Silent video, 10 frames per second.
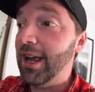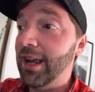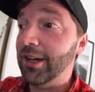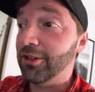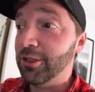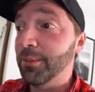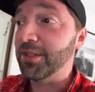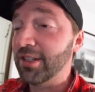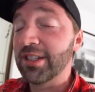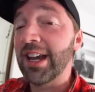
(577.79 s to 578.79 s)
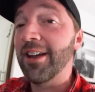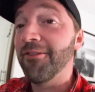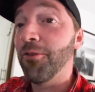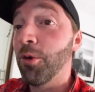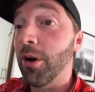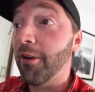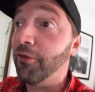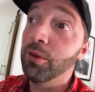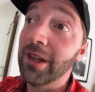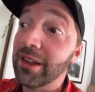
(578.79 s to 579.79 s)
and clips to save for our
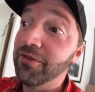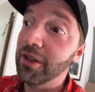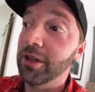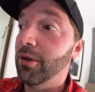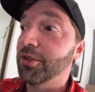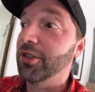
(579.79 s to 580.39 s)
full-length video.